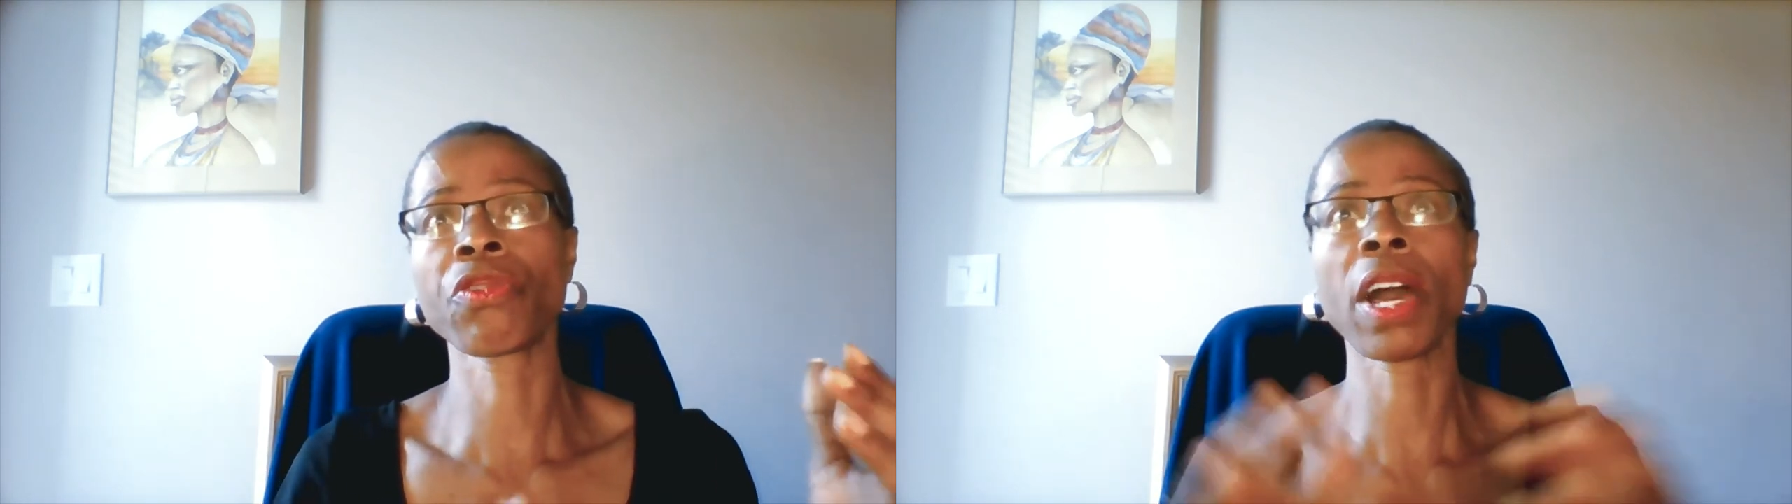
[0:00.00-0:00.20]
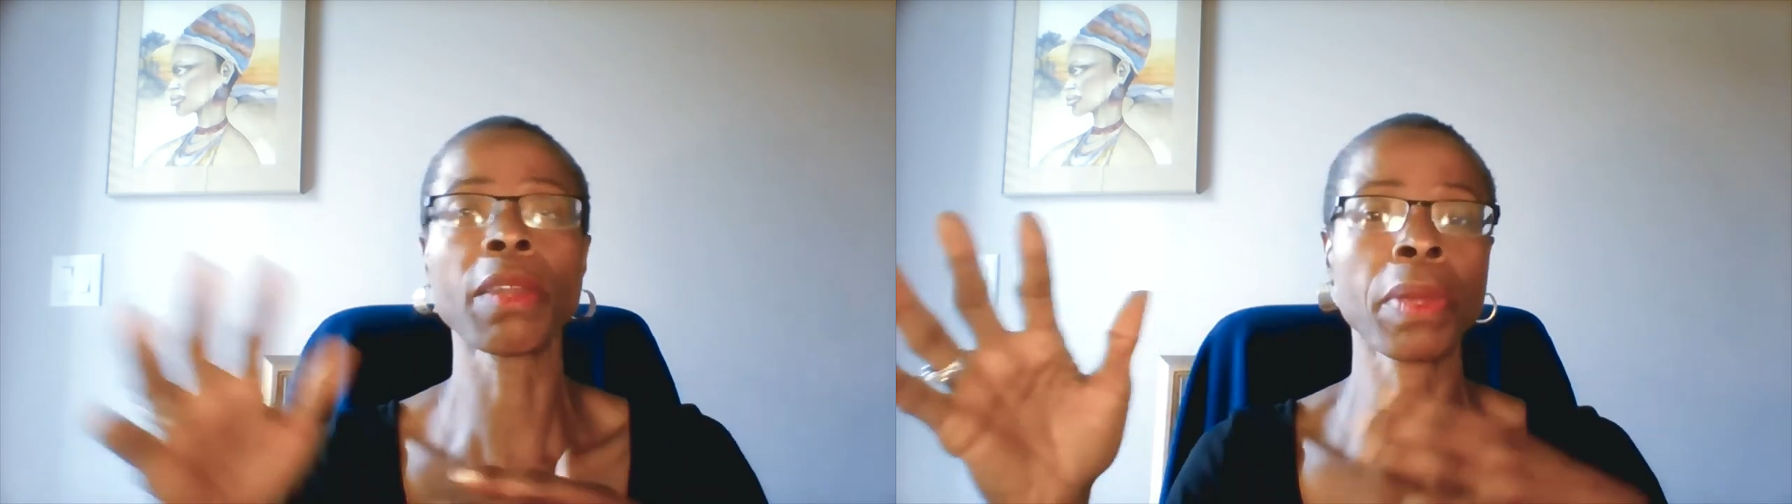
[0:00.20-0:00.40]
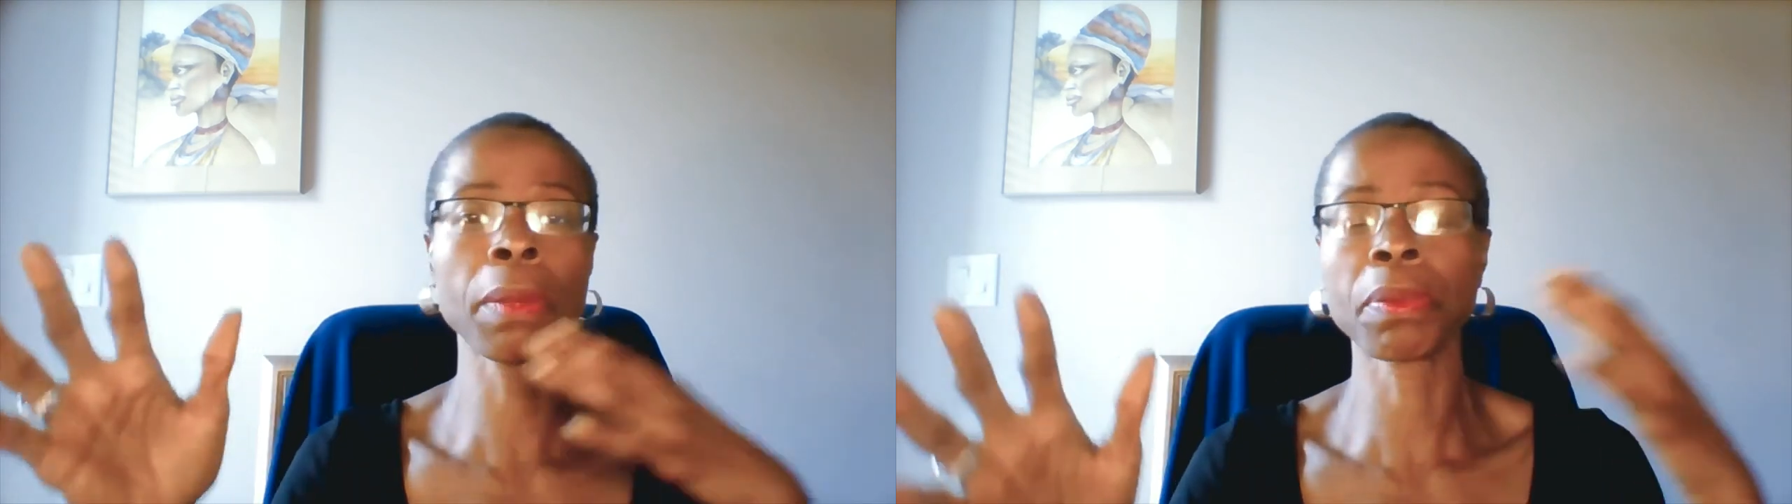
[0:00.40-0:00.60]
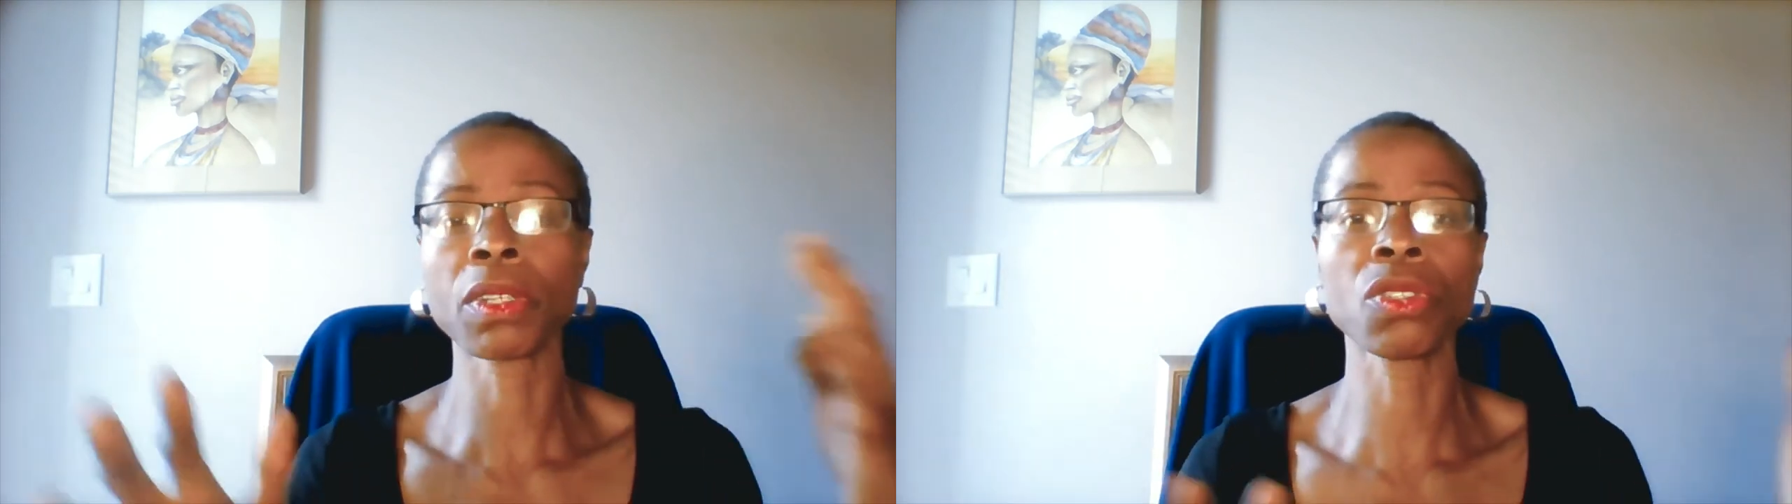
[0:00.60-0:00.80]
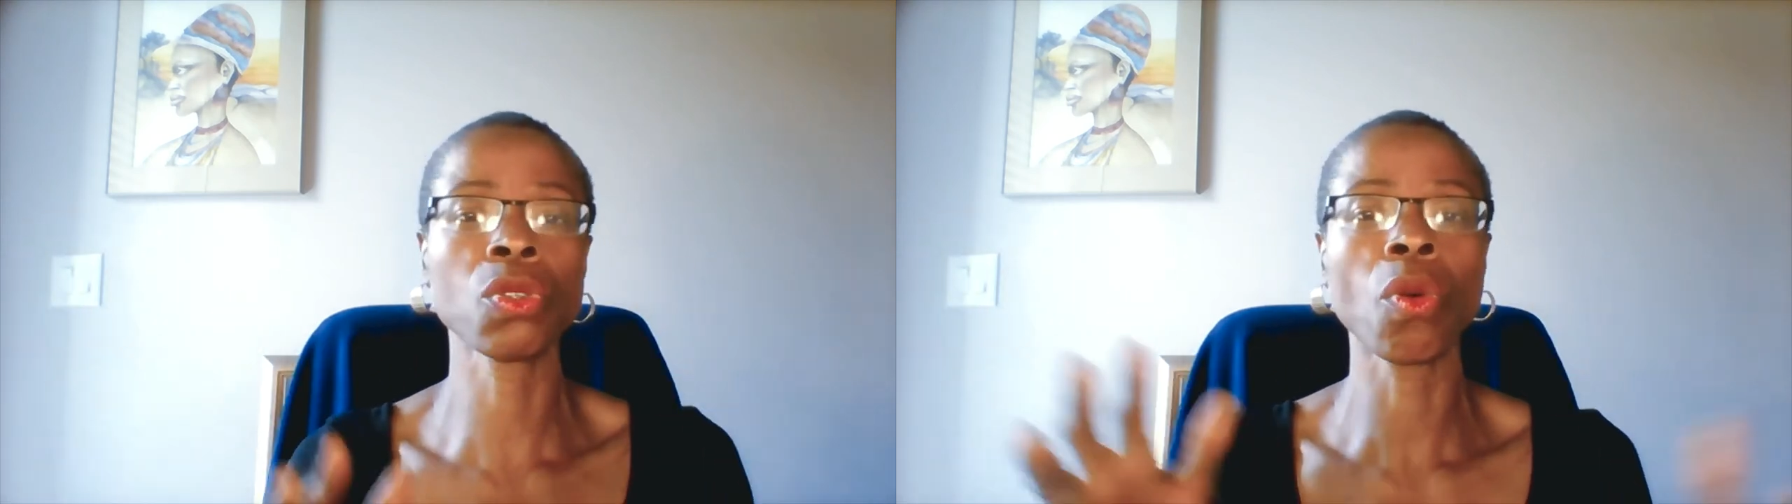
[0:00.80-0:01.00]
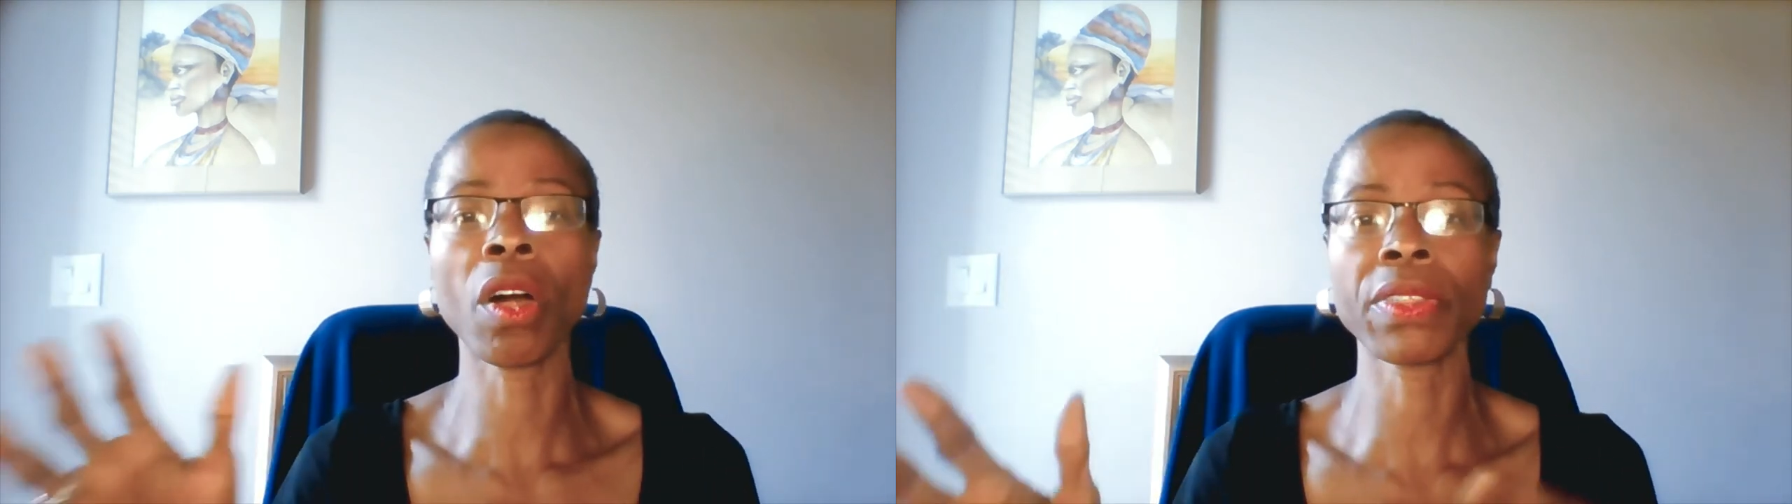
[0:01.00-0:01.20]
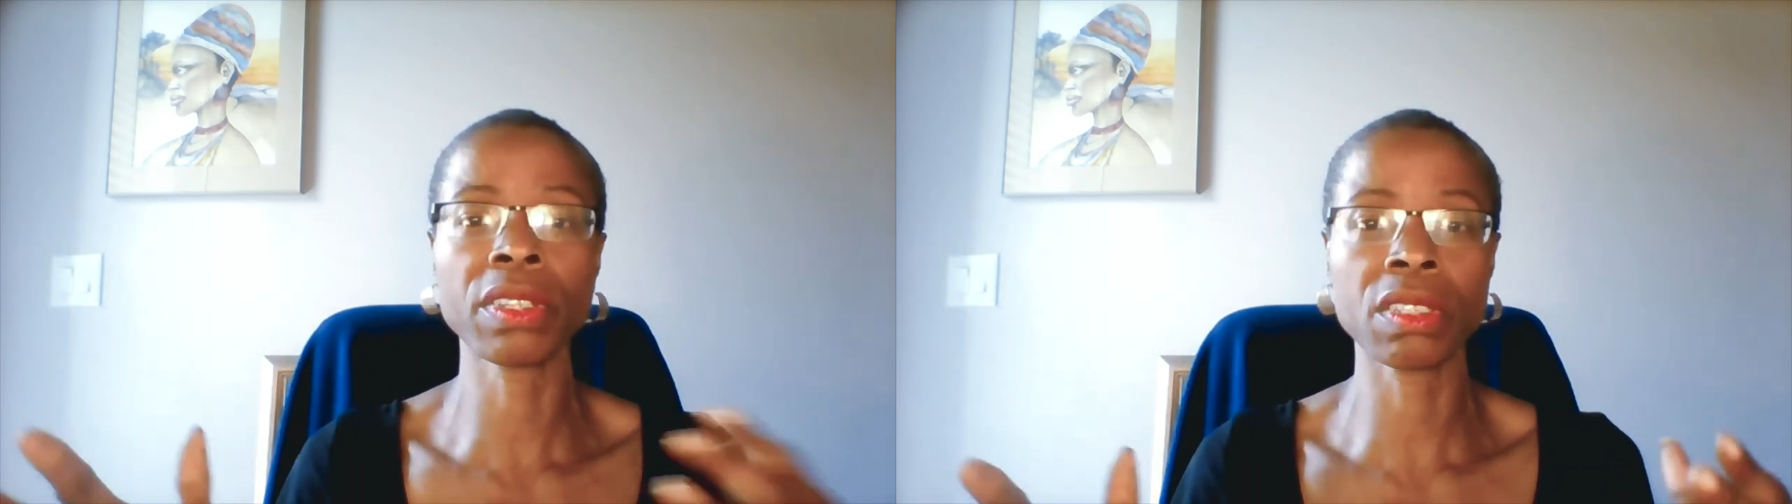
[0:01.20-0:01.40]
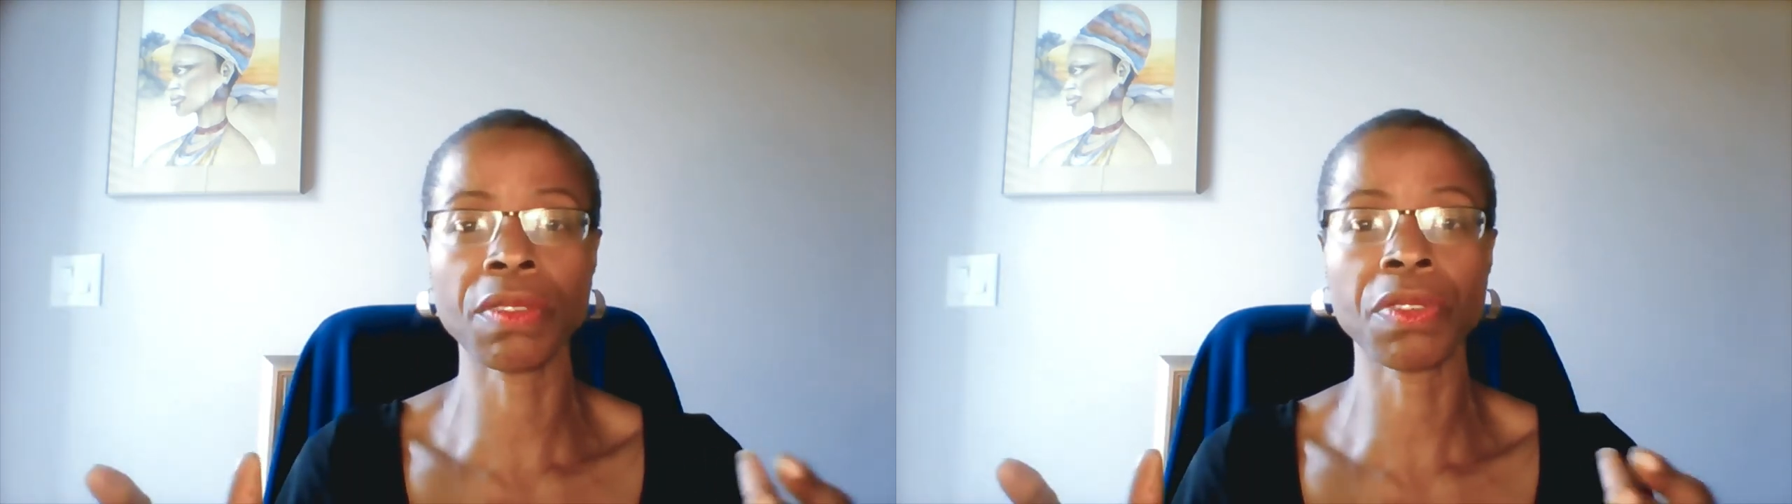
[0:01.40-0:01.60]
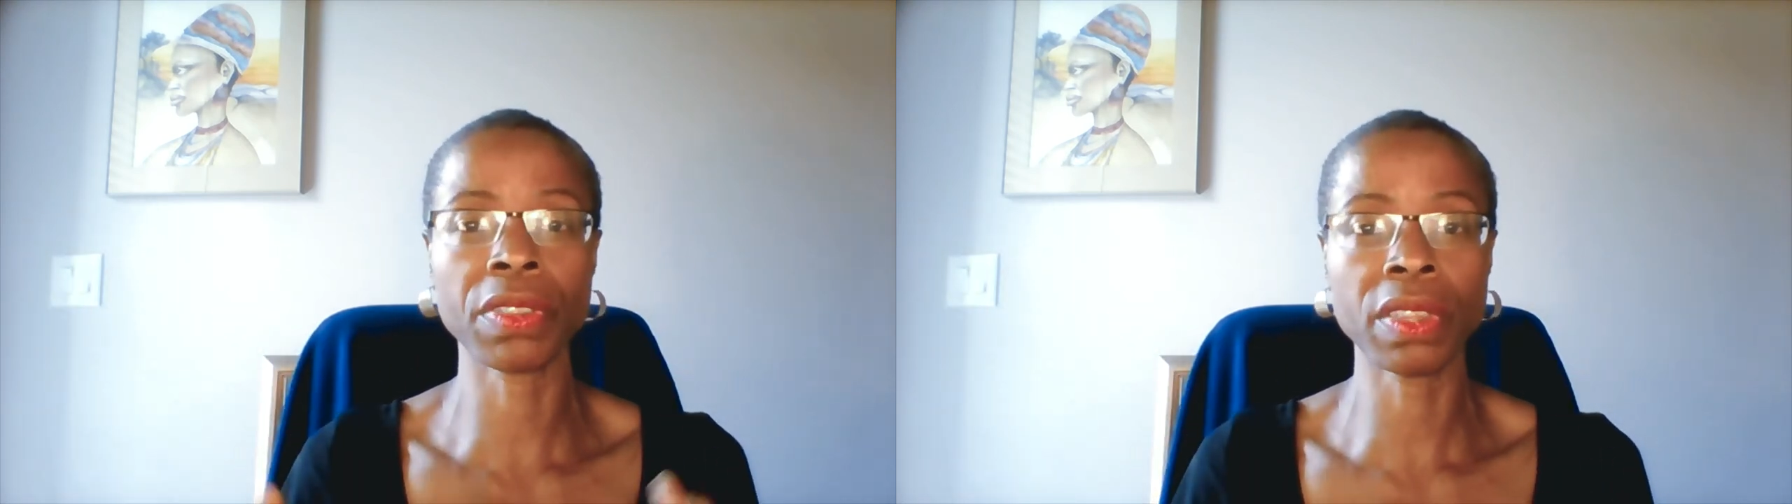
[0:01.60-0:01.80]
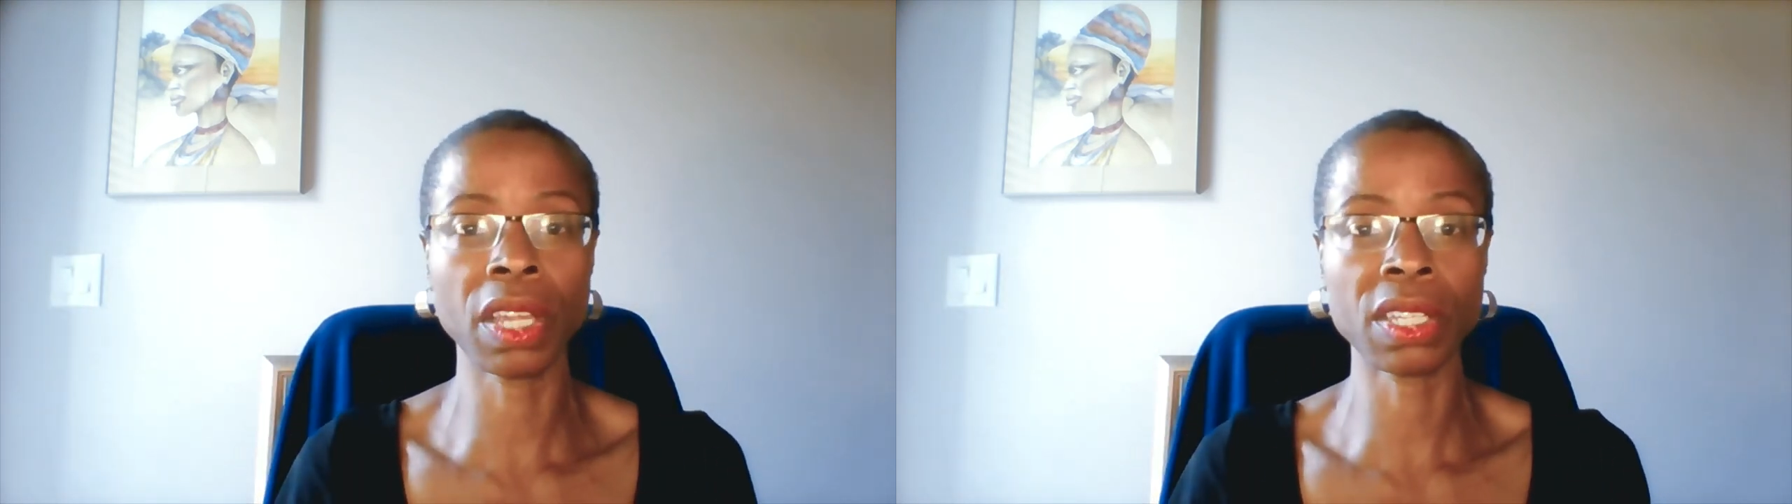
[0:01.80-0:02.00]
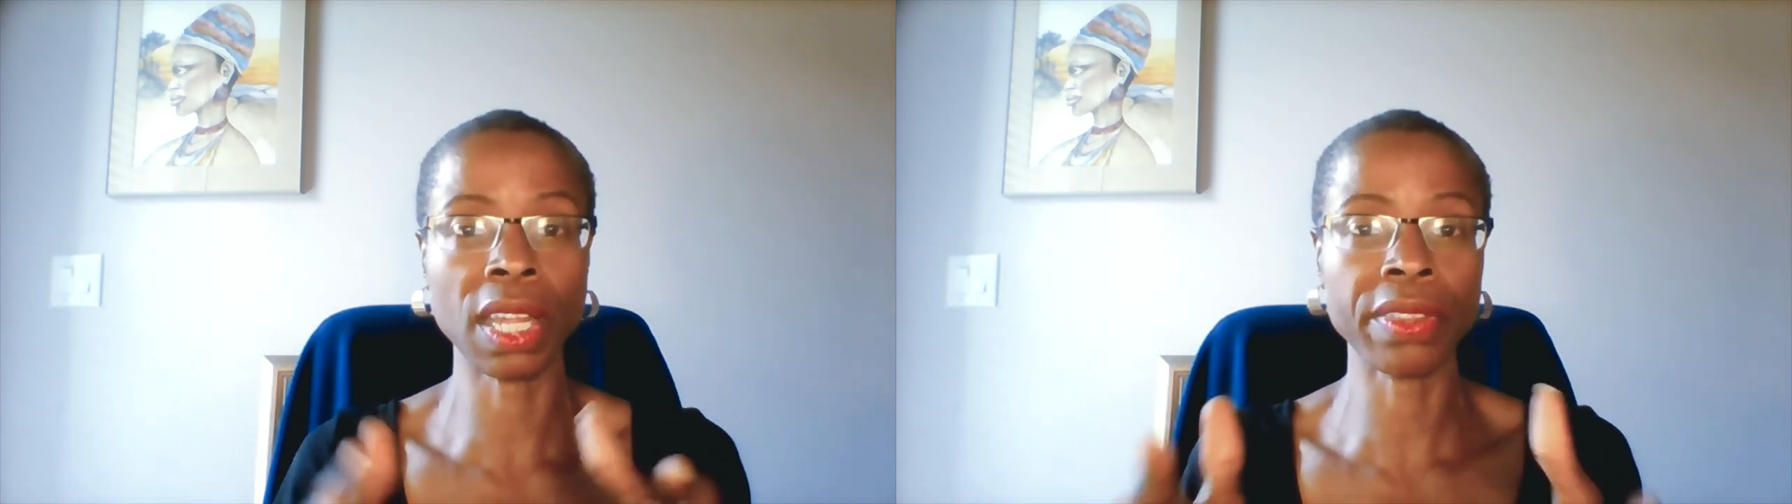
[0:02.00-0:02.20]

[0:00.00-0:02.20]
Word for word: find people to do all these different things,